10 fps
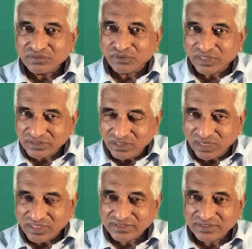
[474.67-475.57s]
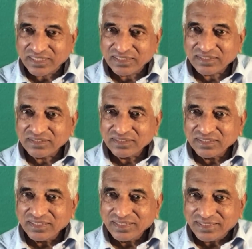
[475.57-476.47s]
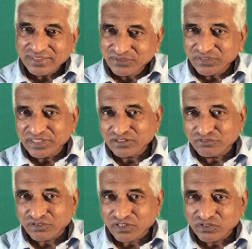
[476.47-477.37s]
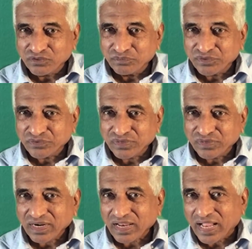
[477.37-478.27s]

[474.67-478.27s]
what God has done, you don't need to follow a human ruler.